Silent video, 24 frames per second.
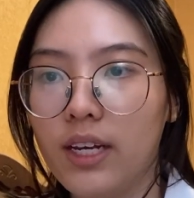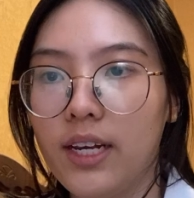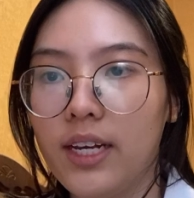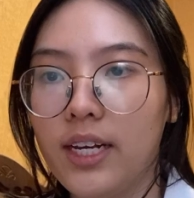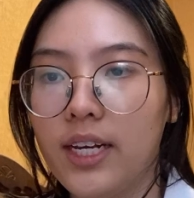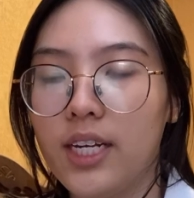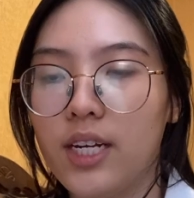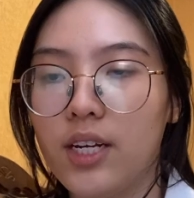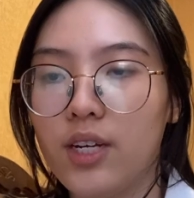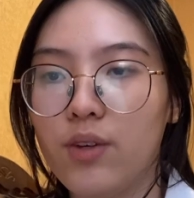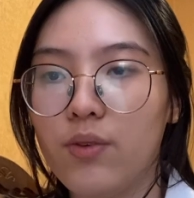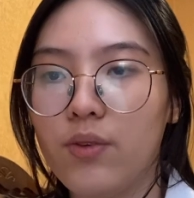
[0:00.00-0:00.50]

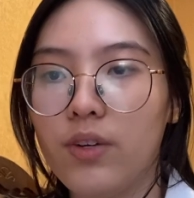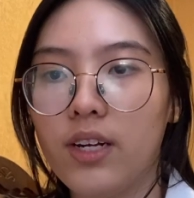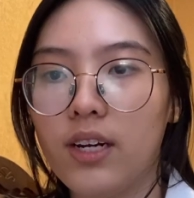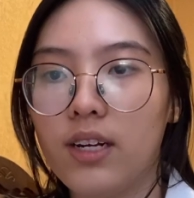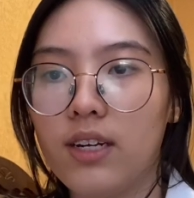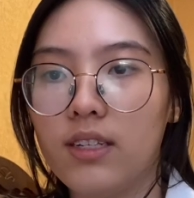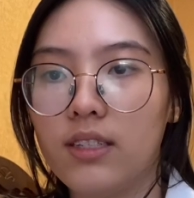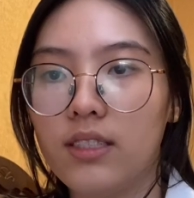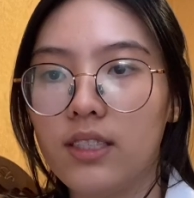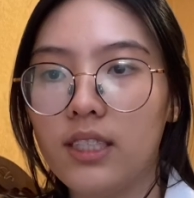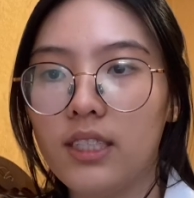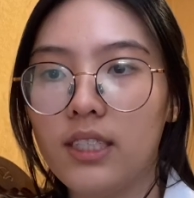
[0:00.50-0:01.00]
In the urine
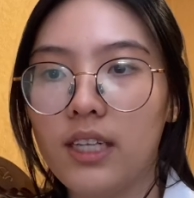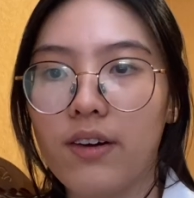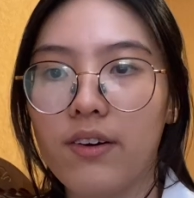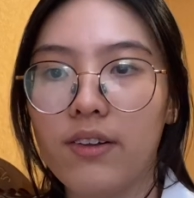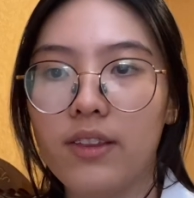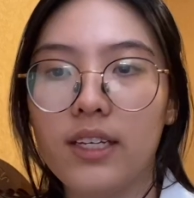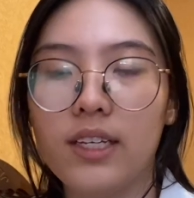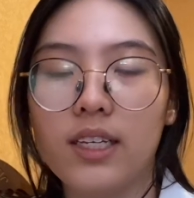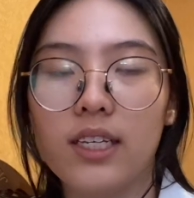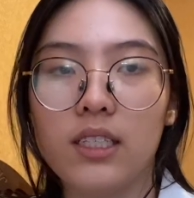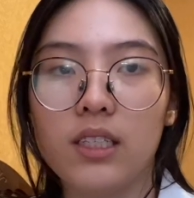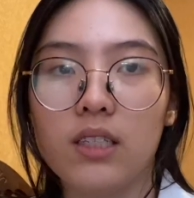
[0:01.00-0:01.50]
analysis,
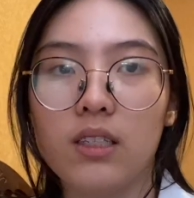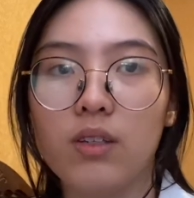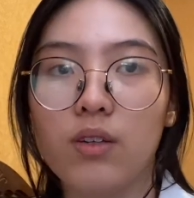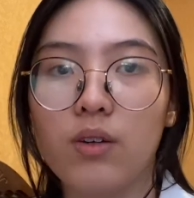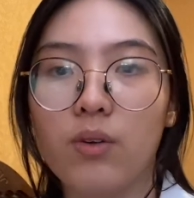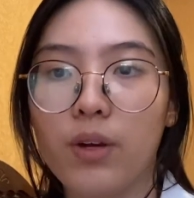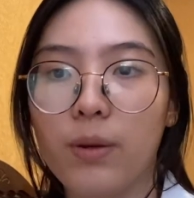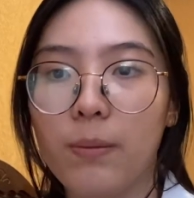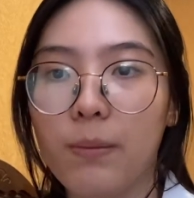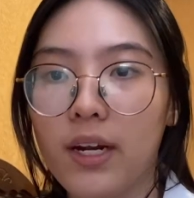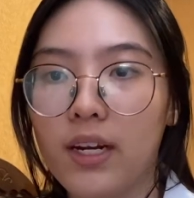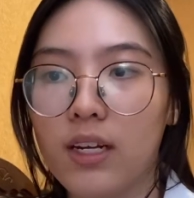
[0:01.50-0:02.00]
everything is
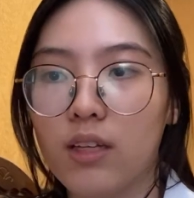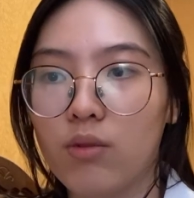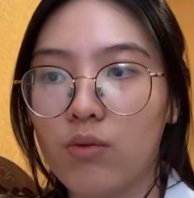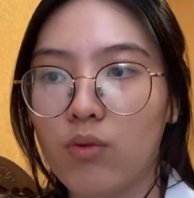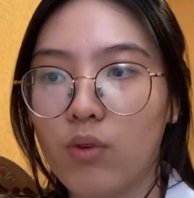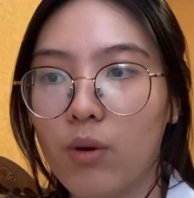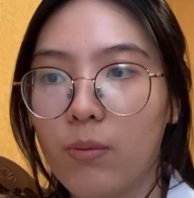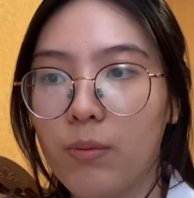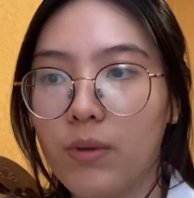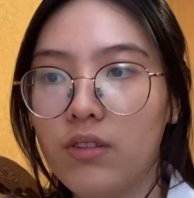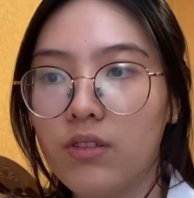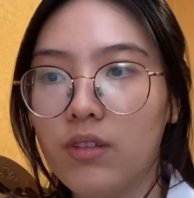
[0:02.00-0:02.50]
going back into
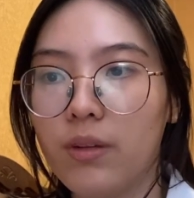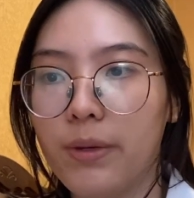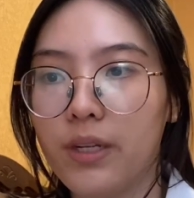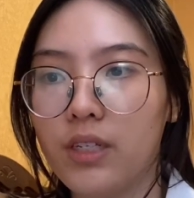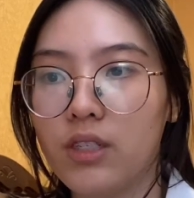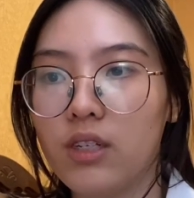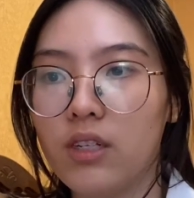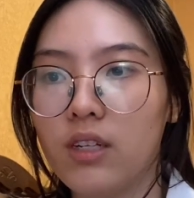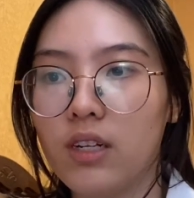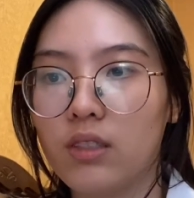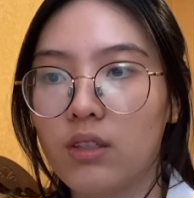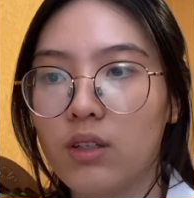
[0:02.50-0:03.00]
normal. The
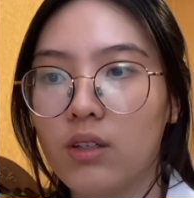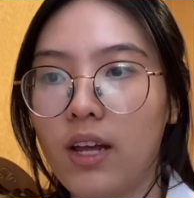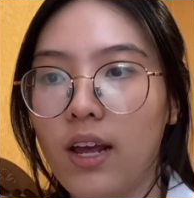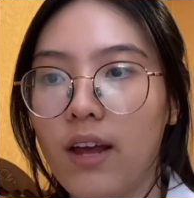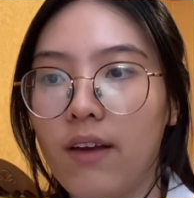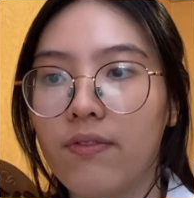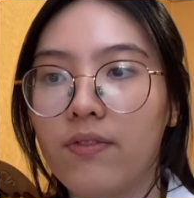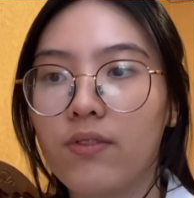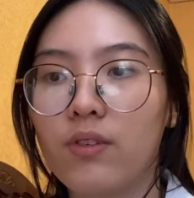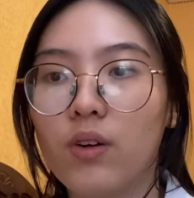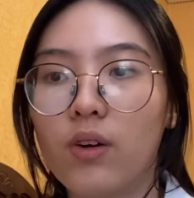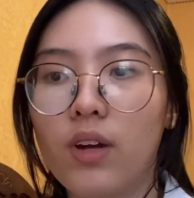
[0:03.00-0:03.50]
patient does not
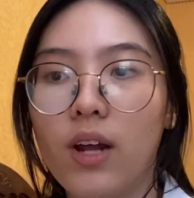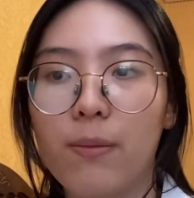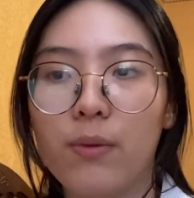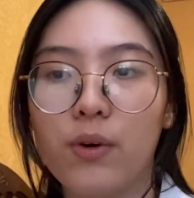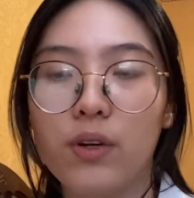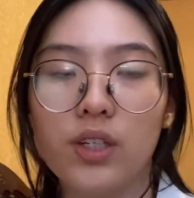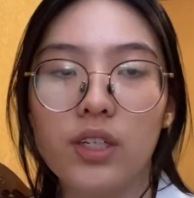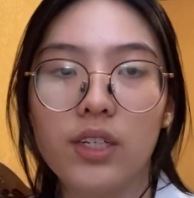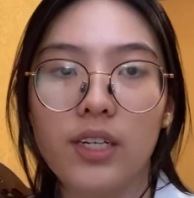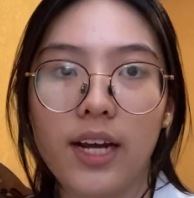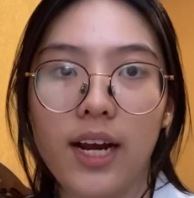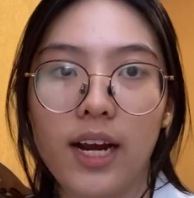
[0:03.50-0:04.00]
have
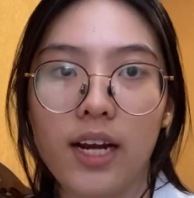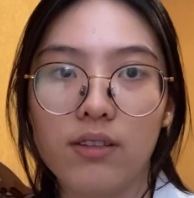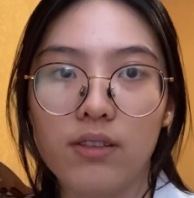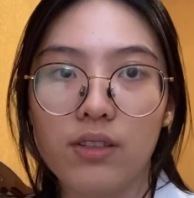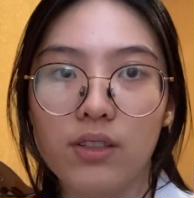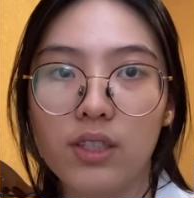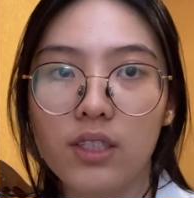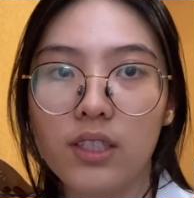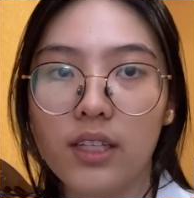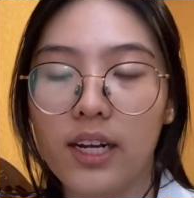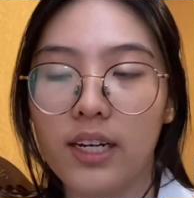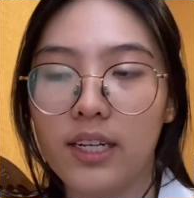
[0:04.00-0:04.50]
non-hemorrhagic
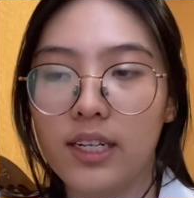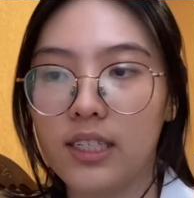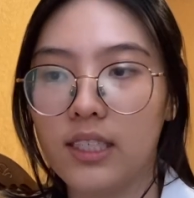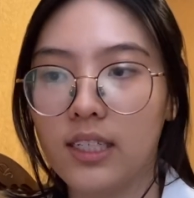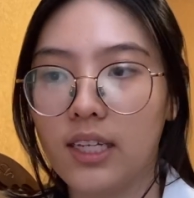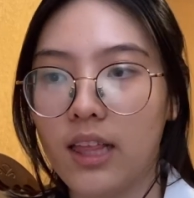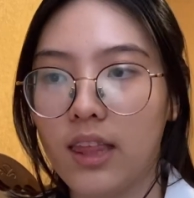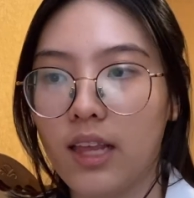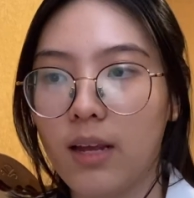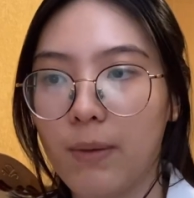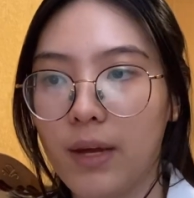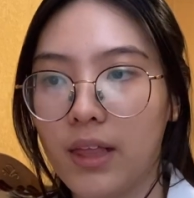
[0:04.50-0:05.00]
dehydration and he's
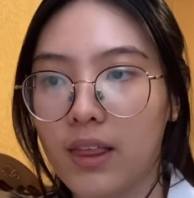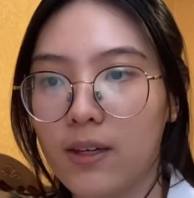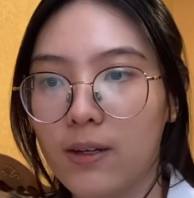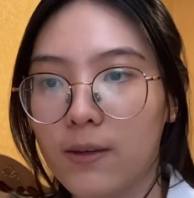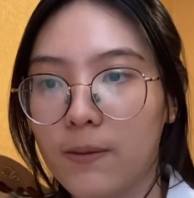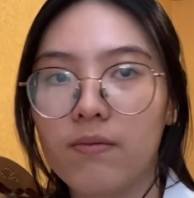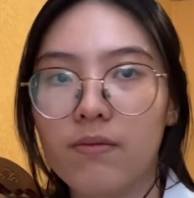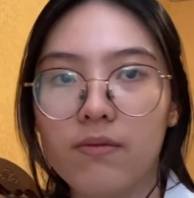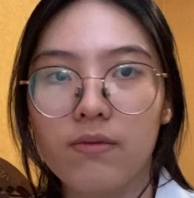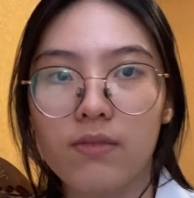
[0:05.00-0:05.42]
getting better.